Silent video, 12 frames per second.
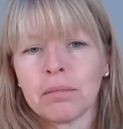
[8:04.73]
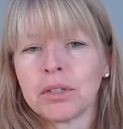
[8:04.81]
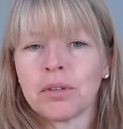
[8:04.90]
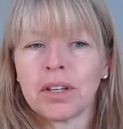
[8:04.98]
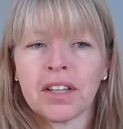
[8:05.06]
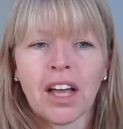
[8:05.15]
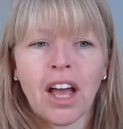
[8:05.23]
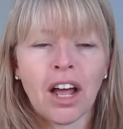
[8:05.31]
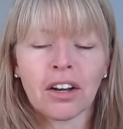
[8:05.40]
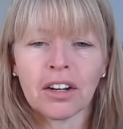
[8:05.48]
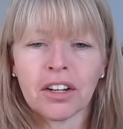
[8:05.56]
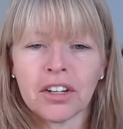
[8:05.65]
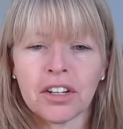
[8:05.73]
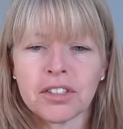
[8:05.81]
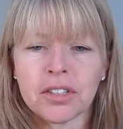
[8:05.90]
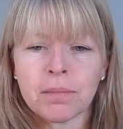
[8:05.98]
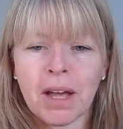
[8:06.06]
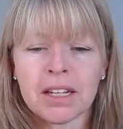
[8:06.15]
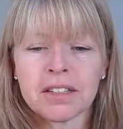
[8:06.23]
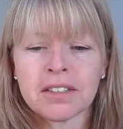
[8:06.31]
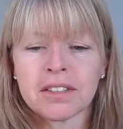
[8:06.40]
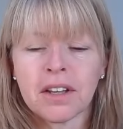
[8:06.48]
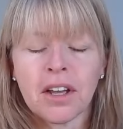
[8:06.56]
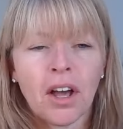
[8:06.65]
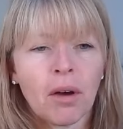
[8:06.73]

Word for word: between the kernel and user space.